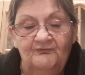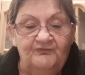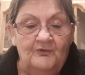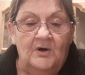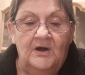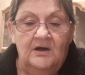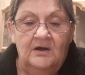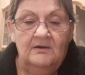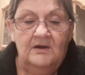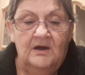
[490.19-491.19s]
So
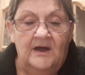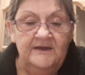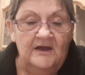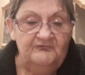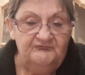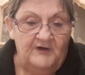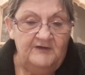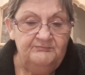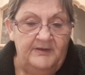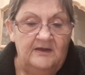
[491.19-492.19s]
uh, I got a
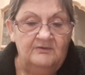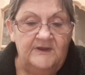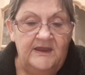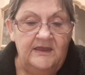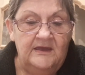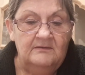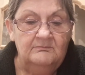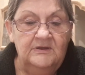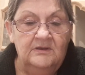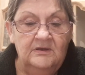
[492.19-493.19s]
five-pound ham,